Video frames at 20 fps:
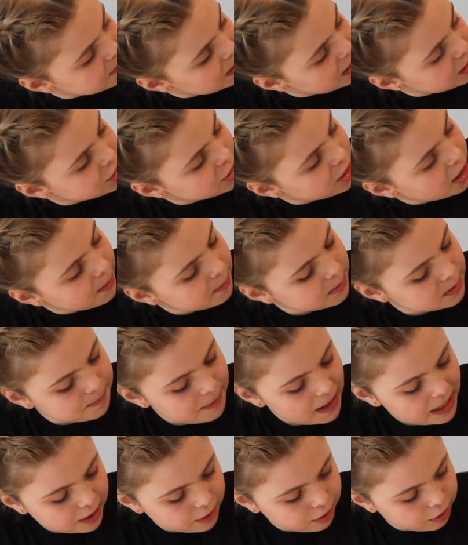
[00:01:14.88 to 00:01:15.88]
plunger comes
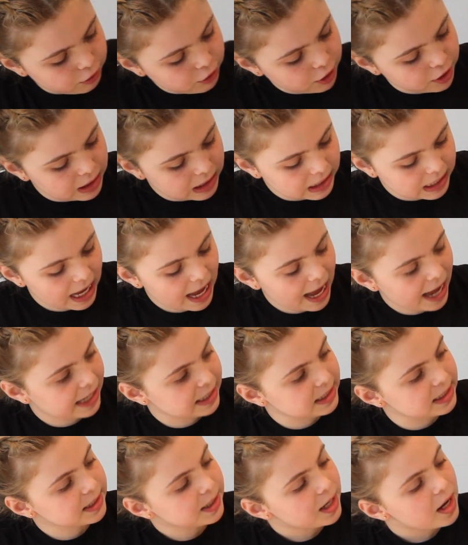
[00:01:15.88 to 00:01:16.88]
back through the
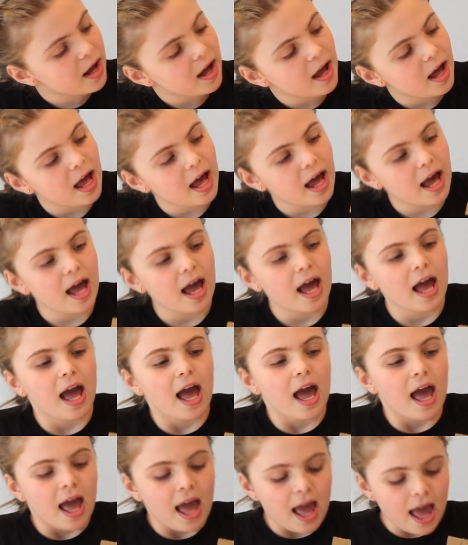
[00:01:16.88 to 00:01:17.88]
guides
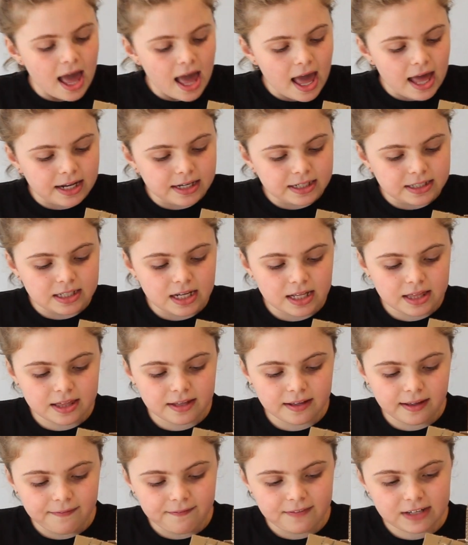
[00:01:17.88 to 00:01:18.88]
and
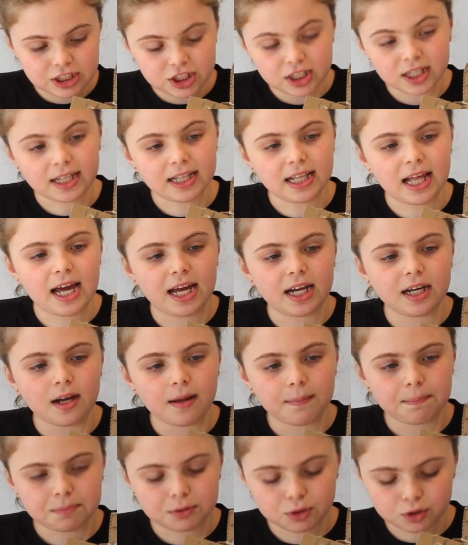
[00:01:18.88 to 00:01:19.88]
the fishing
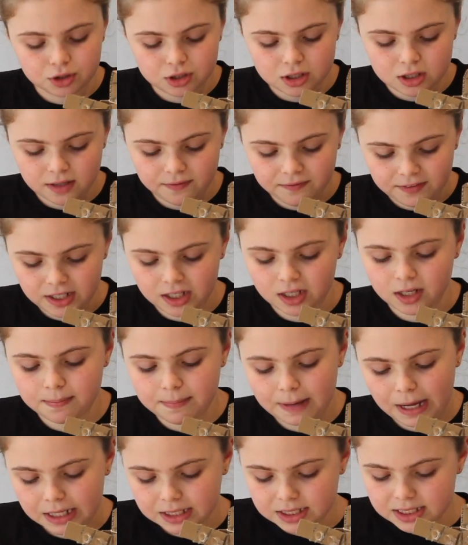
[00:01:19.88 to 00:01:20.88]
line pulls the finger
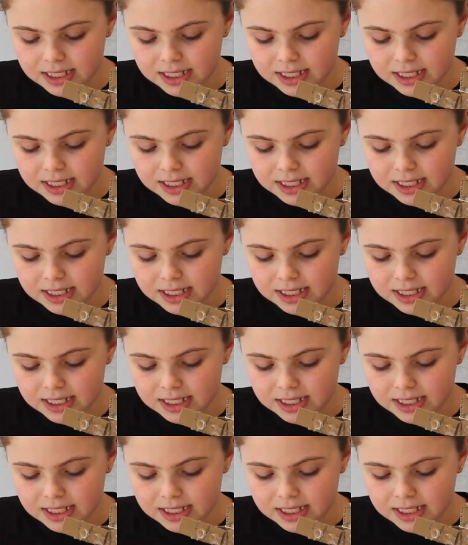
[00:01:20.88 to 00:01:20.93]
back